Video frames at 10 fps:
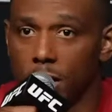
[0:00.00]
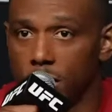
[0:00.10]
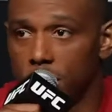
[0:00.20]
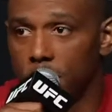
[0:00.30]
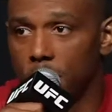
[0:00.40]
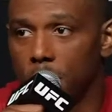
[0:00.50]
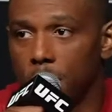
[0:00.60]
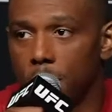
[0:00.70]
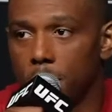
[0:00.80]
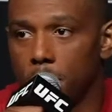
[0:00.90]
to
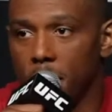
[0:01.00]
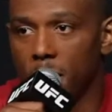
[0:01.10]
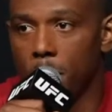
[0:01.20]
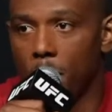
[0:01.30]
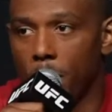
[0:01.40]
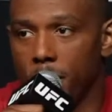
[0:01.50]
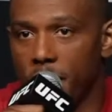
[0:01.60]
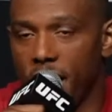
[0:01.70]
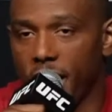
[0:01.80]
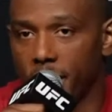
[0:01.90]
make my way
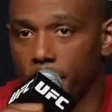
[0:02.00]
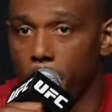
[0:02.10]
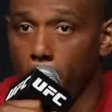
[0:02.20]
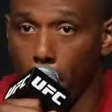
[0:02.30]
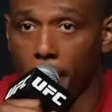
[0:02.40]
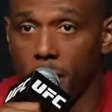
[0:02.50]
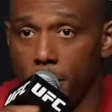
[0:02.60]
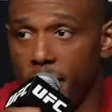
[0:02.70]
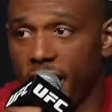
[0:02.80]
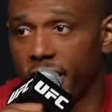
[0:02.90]
back and come
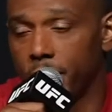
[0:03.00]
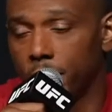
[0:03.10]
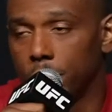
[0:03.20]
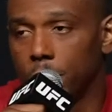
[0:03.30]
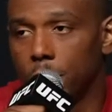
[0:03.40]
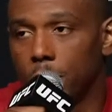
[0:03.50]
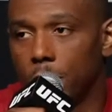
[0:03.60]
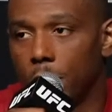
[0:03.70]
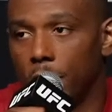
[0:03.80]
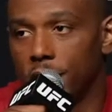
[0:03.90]
back and
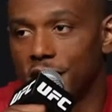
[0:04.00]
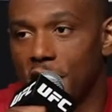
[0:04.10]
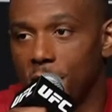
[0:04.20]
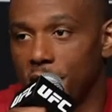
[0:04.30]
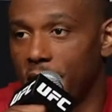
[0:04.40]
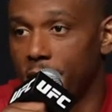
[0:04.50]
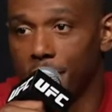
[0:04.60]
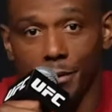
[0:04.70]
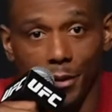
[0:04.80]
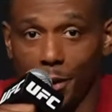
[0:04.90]
a time that
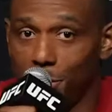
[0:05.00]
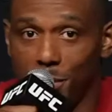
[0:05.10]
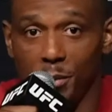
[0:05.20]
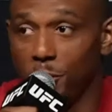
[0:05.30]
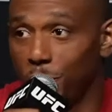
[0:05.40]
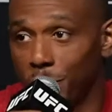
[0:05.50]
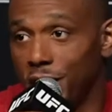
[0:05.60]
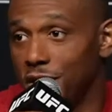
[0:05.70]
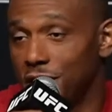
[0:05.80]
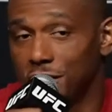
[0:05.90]
people
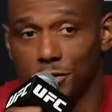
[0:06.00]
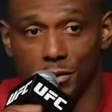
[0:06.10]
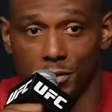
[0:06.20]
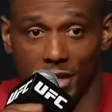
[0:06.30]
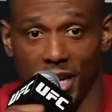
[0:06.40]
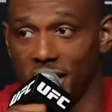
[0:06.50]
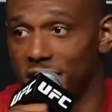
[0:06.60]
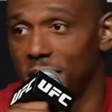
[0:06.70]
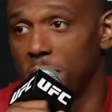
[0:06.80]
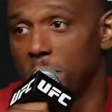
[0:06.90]
really just can't
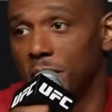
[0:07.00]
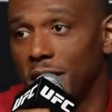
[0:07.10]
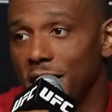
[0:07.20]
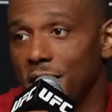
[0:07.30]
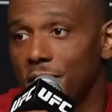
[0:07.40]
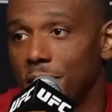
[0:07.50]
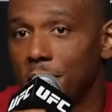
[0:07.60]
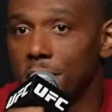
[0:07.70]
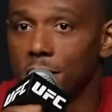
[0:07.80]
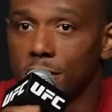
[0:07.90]
seem to believe.
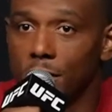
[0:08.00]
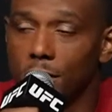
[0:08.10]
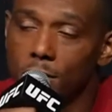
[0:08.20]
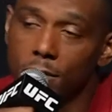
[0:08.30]
So,